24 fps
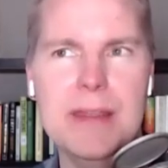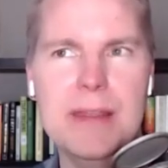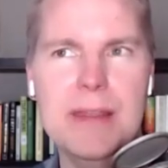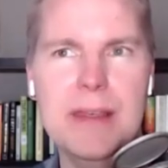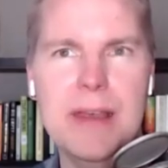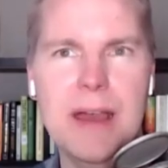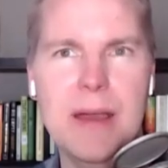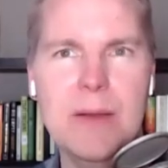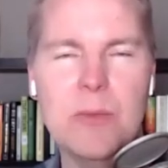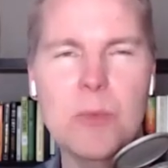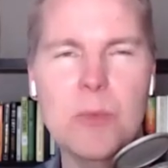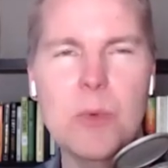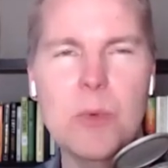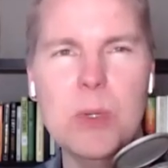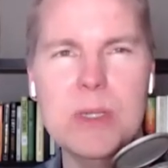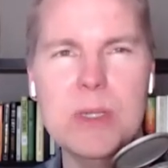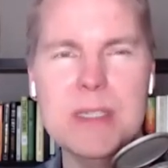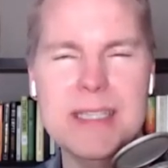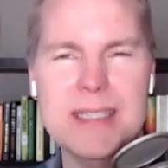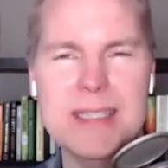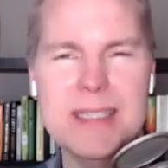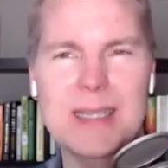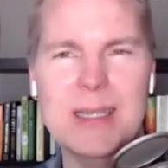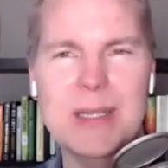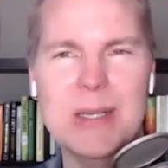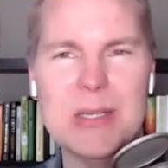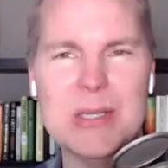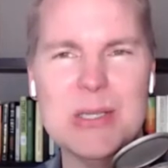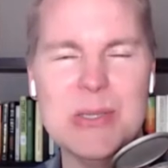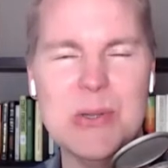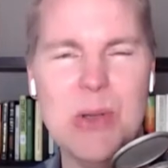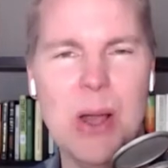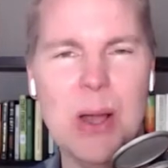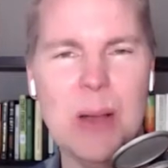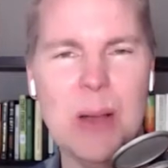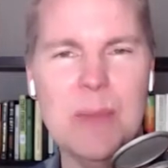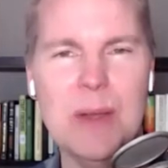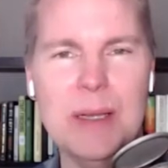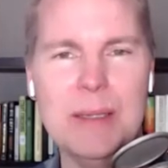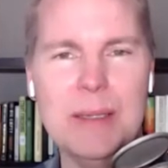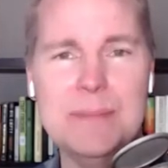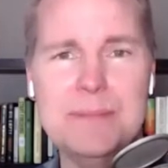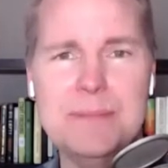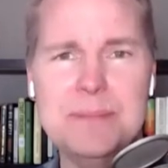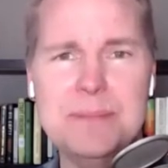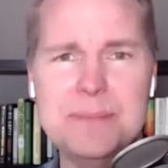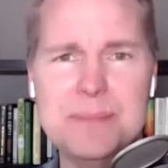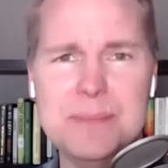rules is a little strong, but
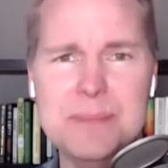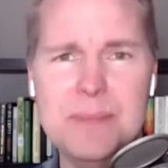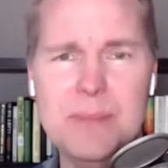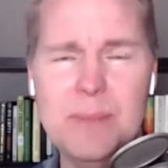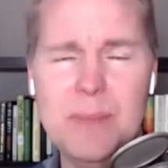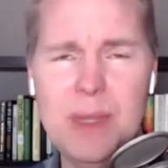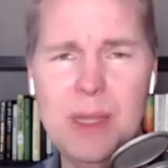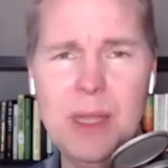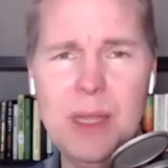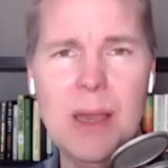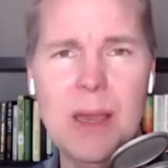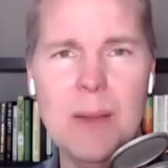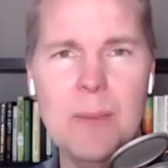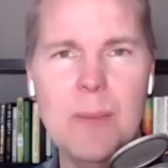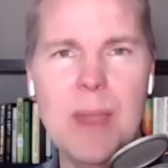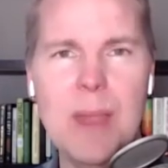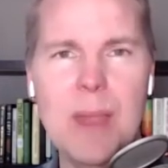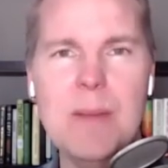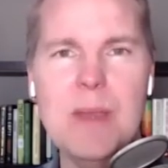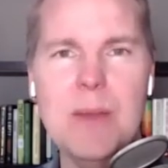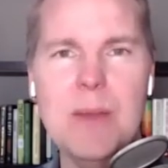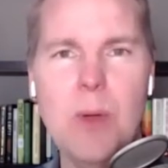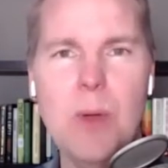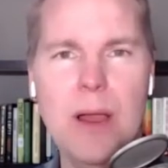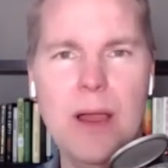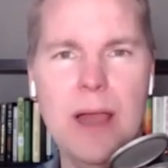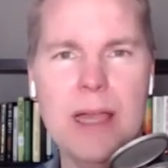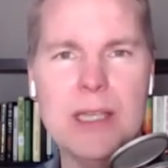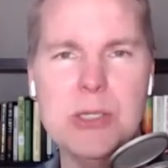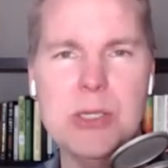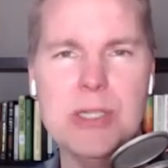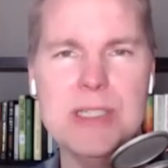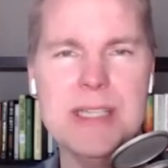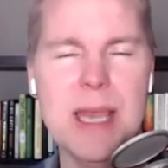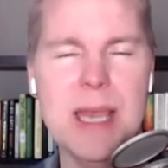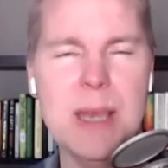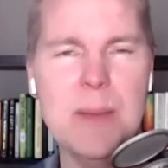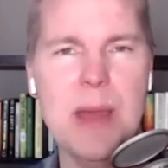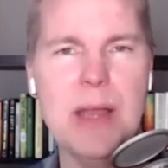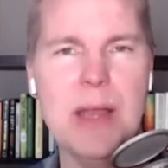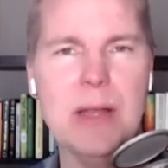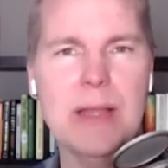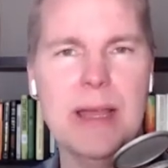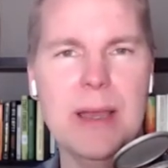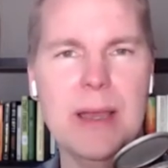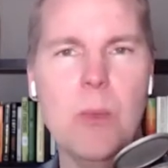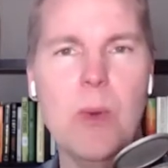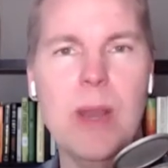maybe I should say it
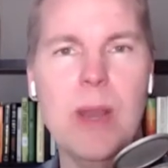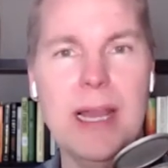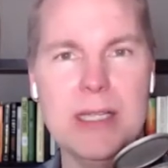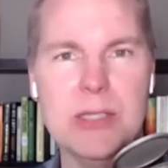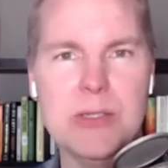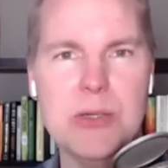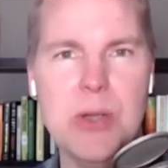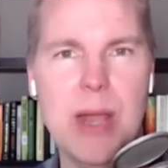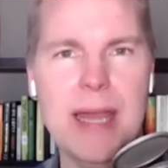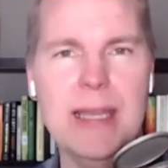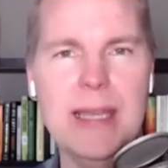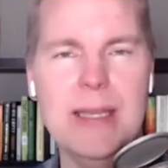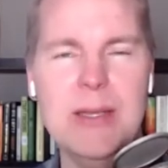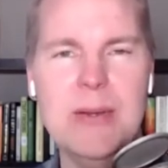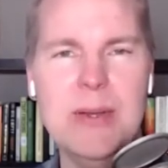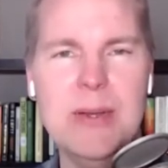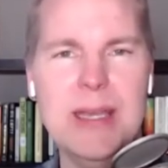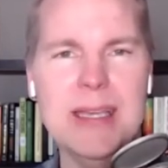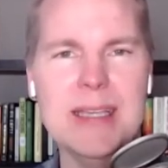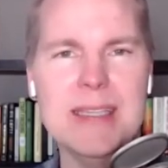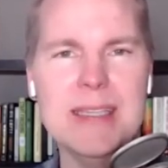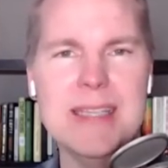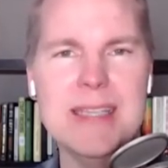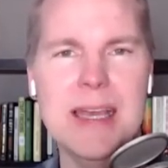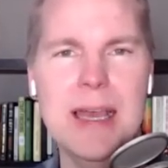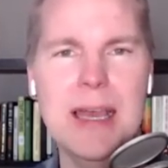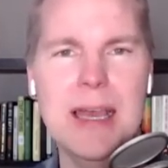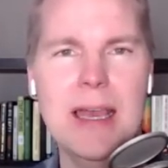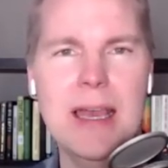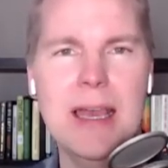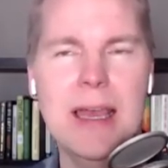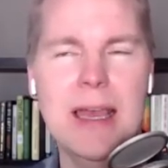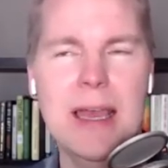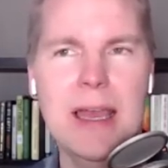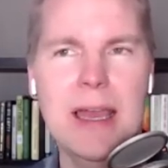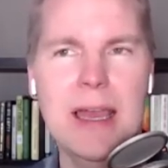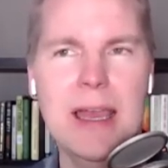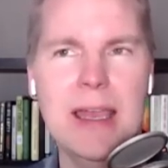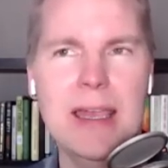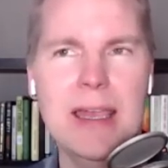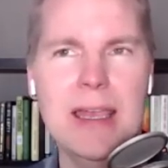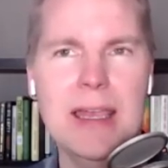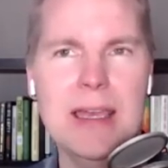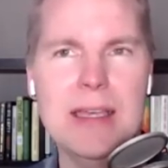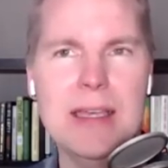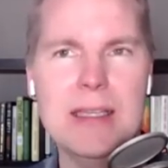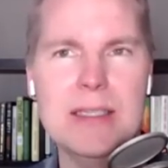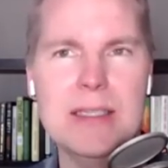better. Like what I try to do
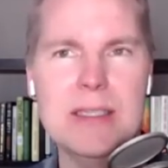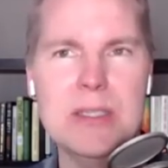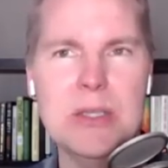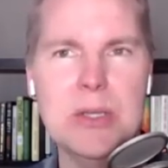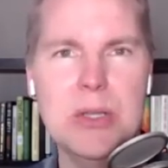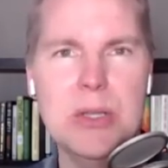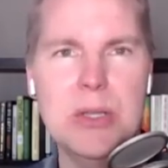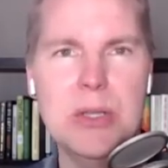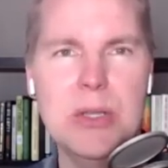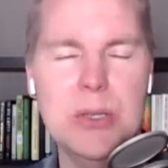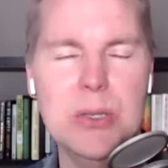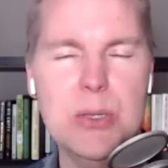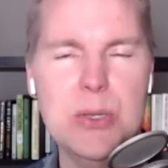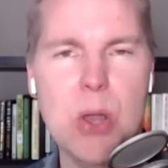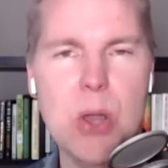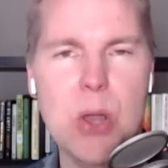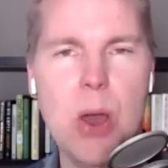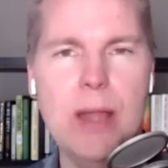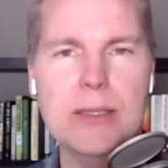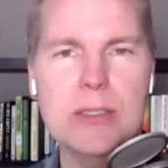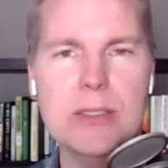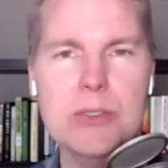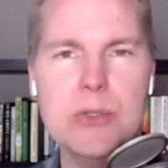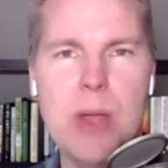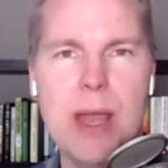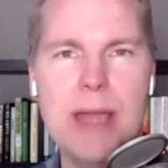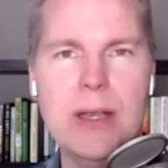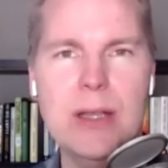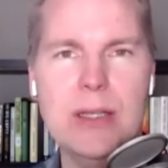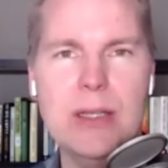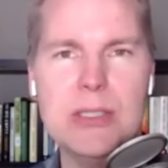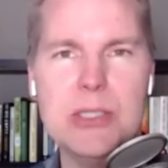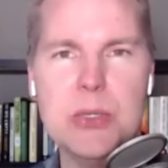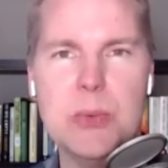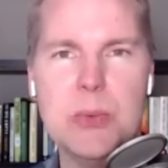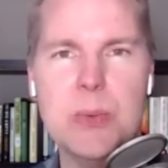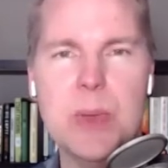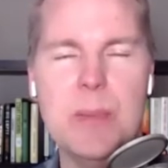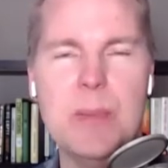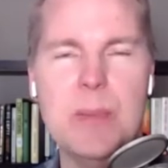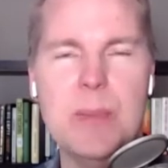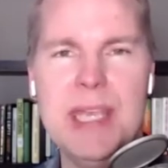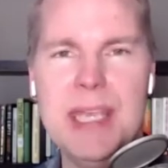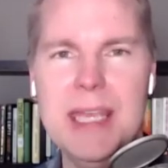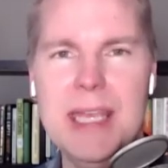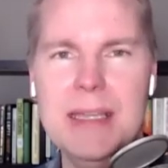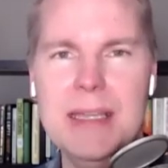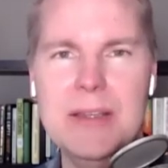is not to
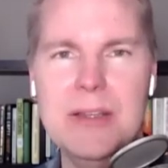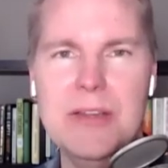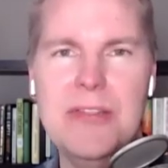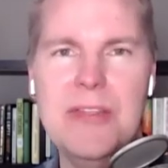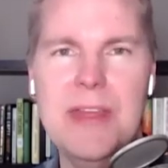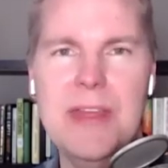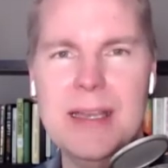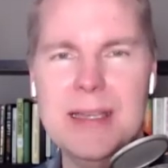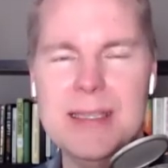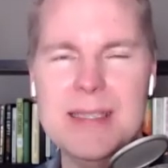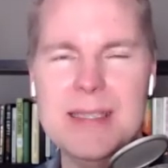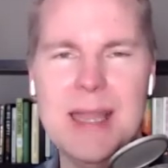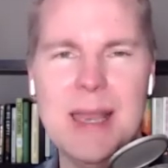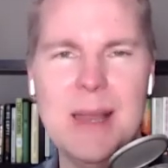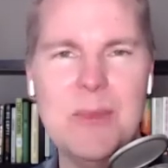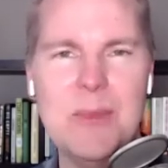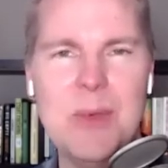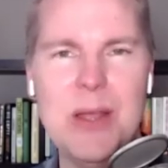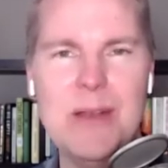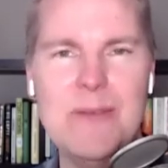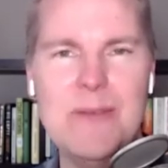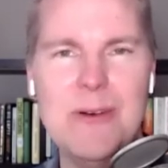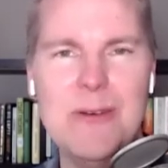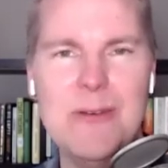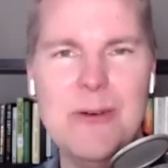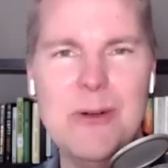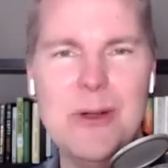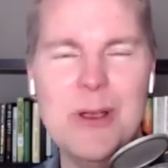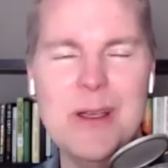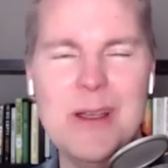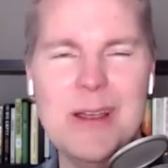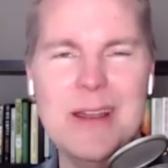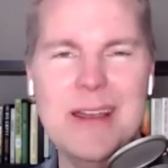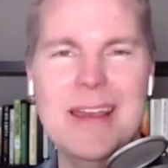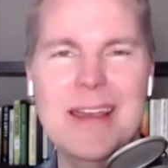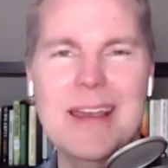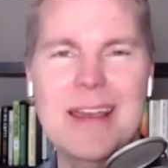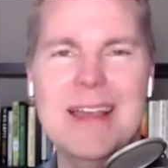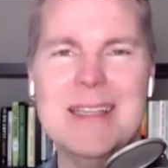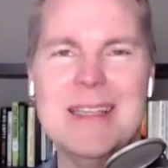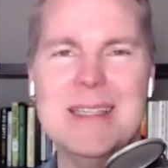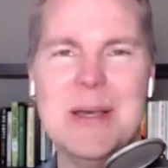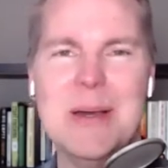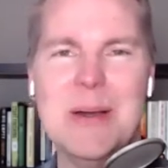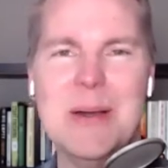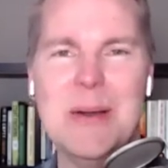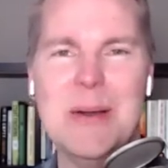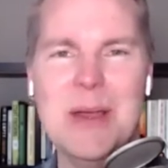repeat things that I'm grateful for.
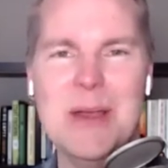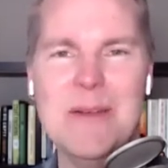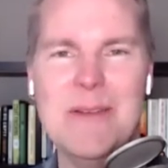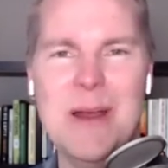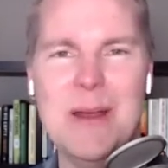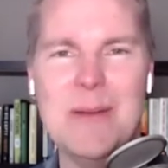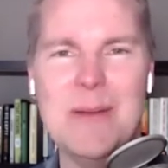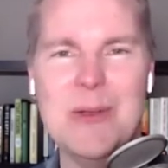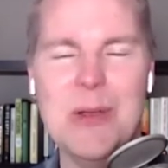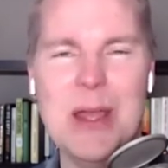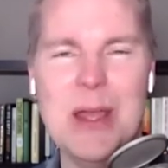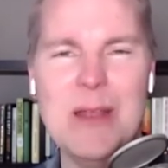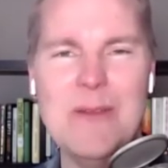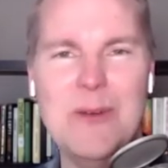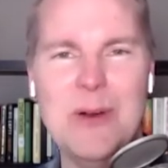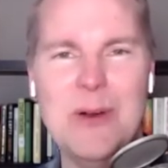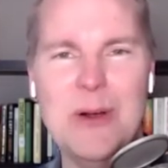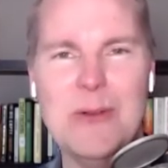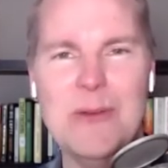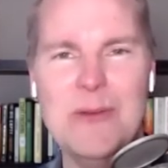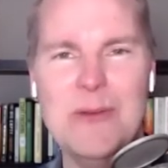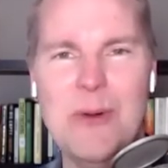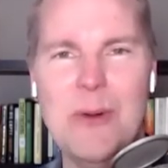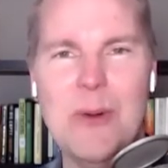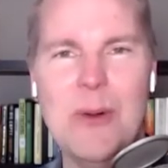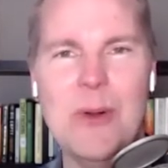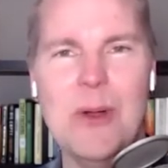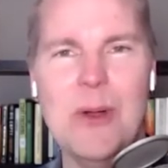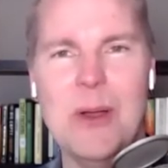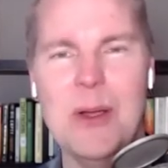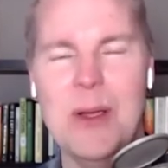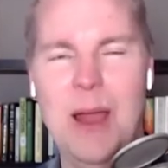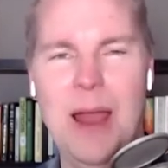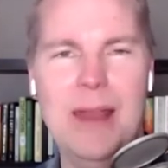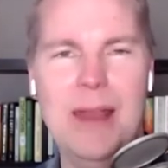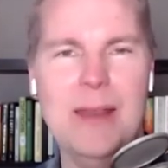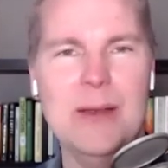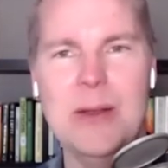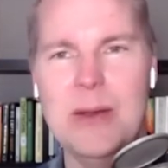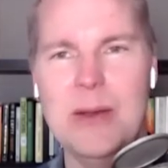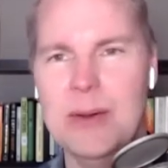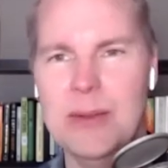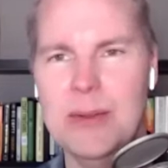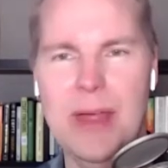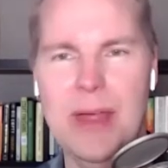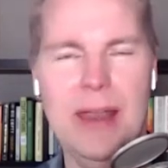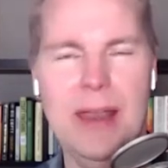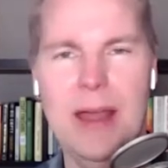So if I'm grateful for, I don't
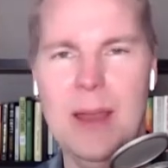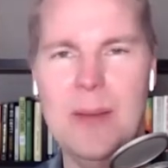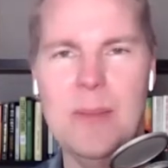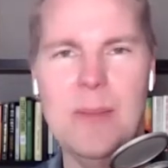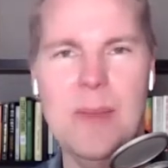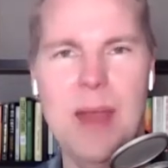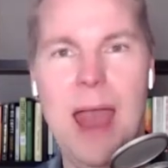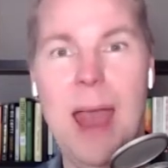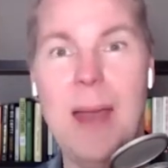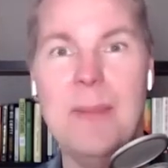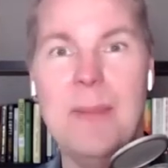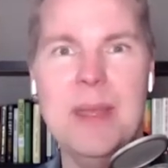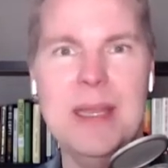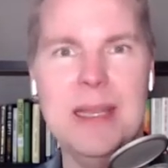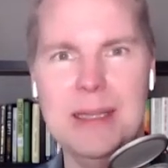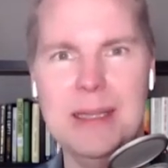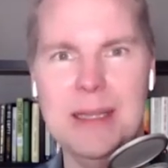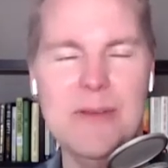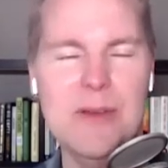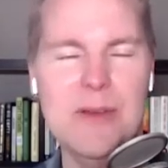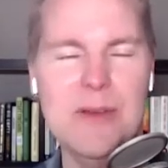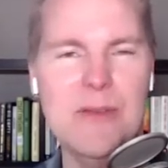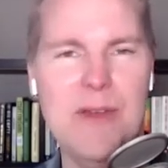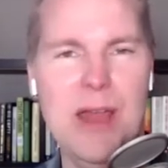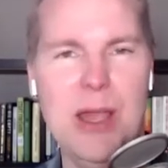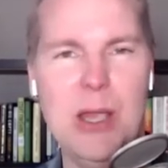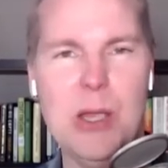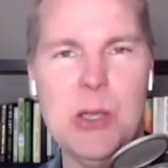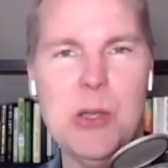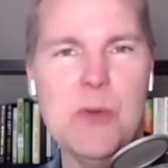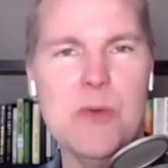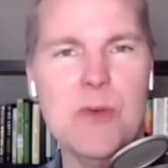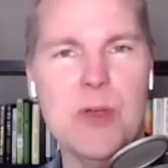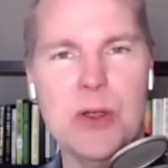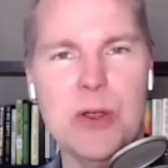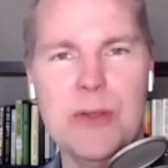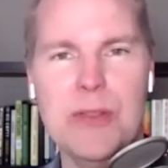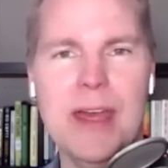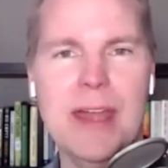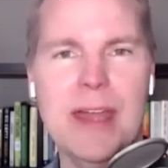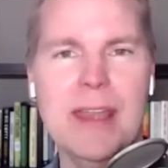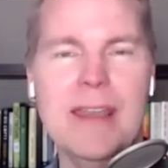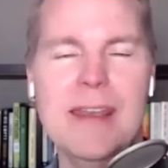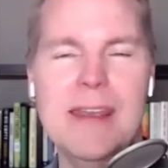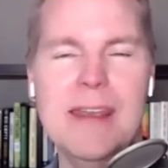know, that I'm happy to live in Vancouver, then,